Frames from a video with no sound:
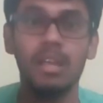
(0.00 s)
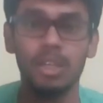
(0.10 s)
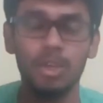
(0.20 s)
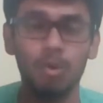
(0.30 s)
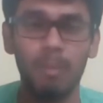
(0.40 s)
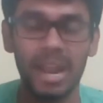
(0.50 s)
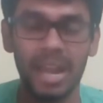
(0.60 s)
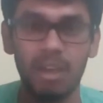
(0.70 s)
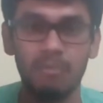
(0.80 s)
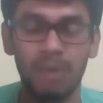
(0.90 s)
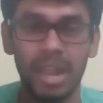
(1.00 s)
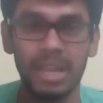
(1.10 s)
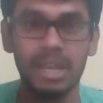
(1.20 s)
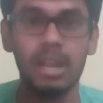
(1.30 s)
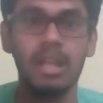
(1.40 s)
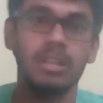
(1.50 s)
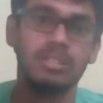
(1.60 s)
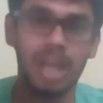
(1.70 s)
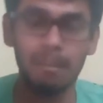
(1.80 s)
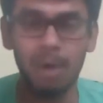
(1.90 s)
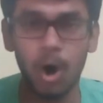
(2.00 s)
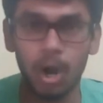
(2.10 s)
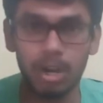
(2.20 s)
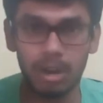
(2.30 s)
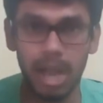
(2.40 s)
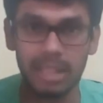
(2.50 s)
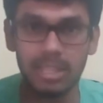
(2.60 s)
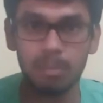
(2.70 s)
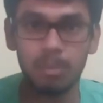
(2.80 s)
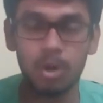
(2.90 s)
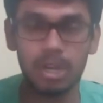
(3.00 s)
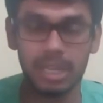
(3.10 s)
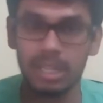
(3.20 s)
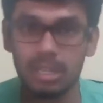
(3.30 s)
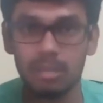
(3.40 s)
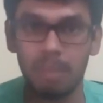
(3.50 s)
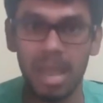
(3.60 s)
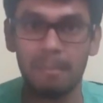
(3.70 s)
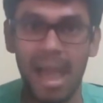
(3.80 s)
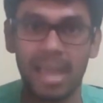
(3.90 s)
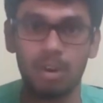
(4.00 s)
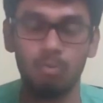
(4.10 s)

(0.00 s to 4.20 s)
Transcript: you might have find some or other book in my background.